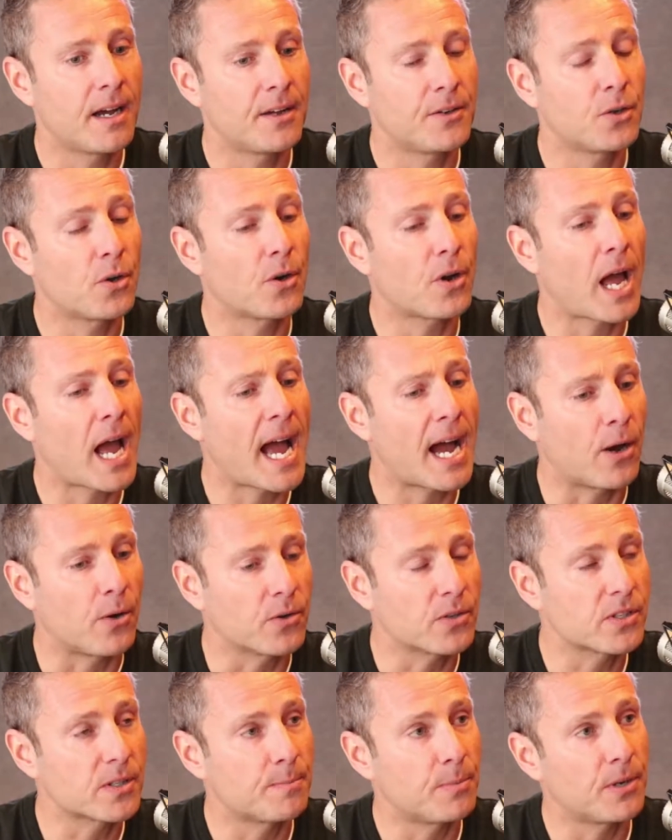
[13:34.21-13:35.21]
not
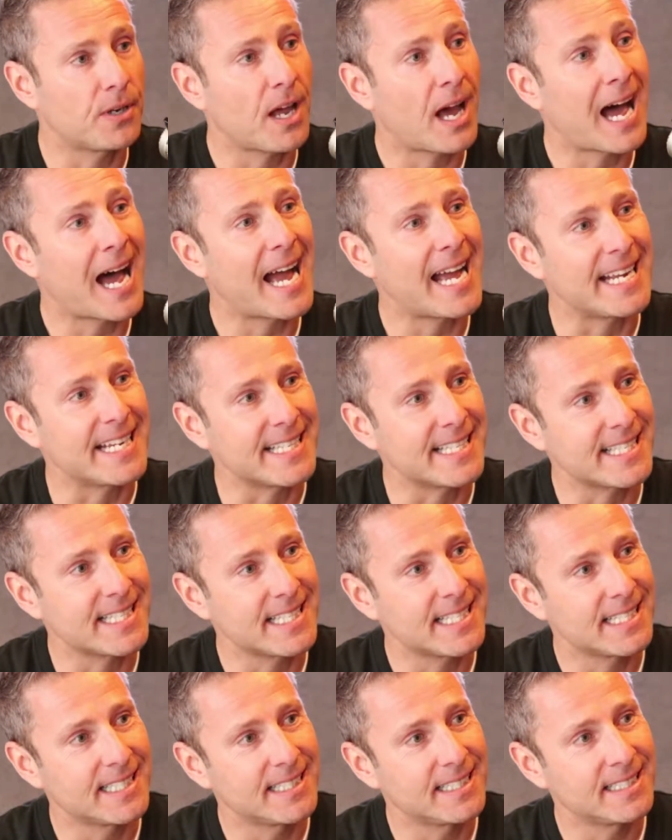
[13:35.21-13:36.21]
house, but heis.